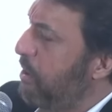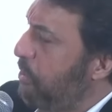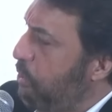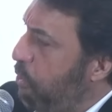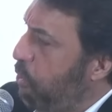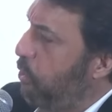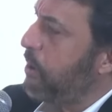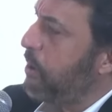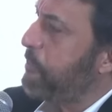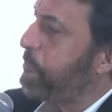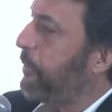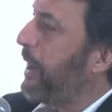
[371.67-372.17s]

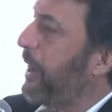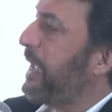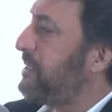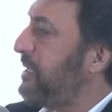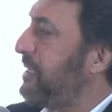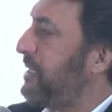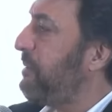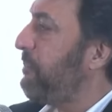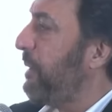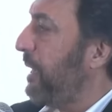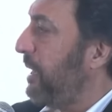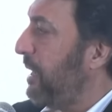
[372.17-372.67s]
good
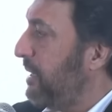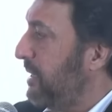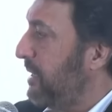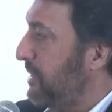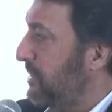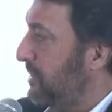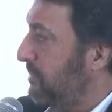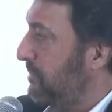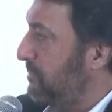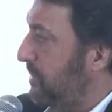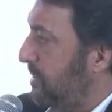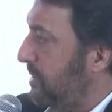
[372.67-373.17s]
pricing
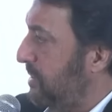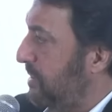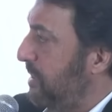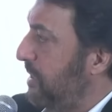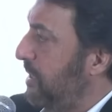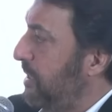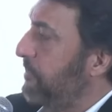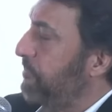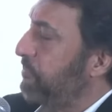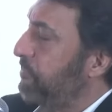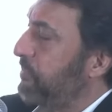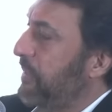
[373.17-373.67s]
mechanisms
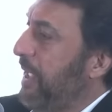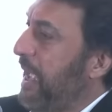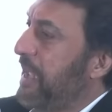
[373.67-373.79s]
mm-hmm.